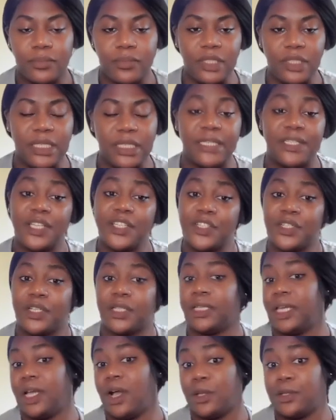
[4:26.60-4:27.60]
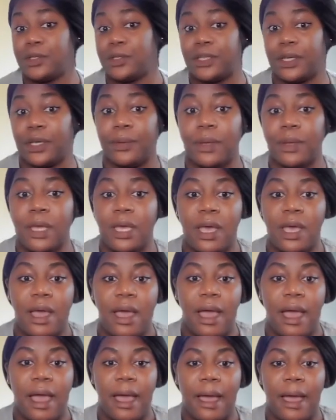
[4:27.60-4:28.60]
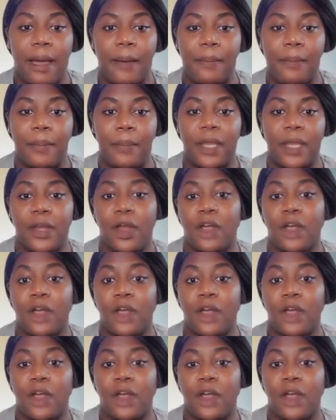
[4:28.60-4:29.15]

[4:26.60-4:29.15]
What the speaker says: Additionally, also, an